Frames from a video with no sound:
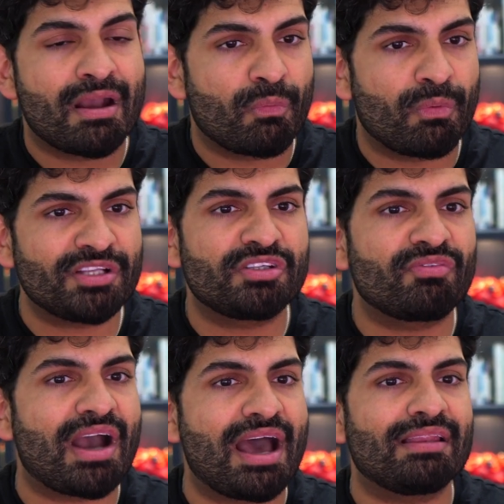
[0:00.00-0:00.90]
Once you've
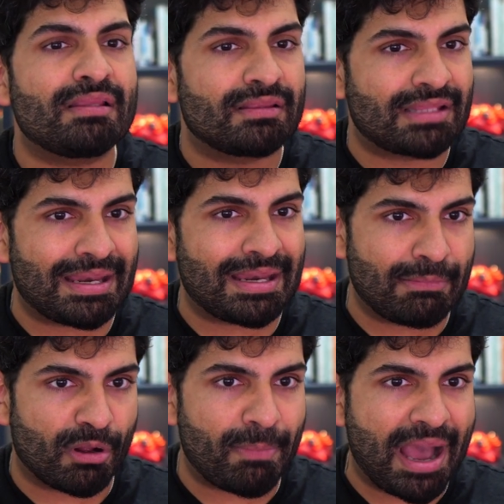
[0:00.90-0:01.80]
gotten that
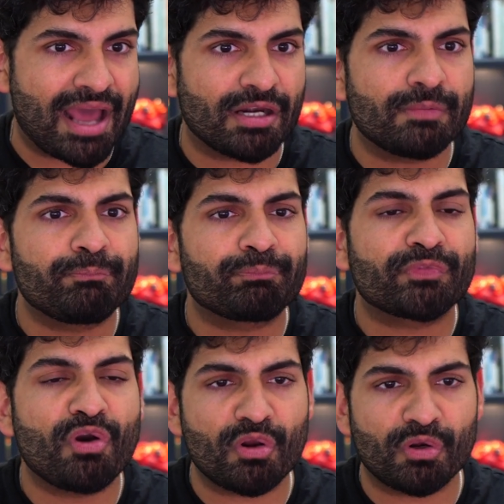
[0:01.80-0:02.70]
email pattern, go to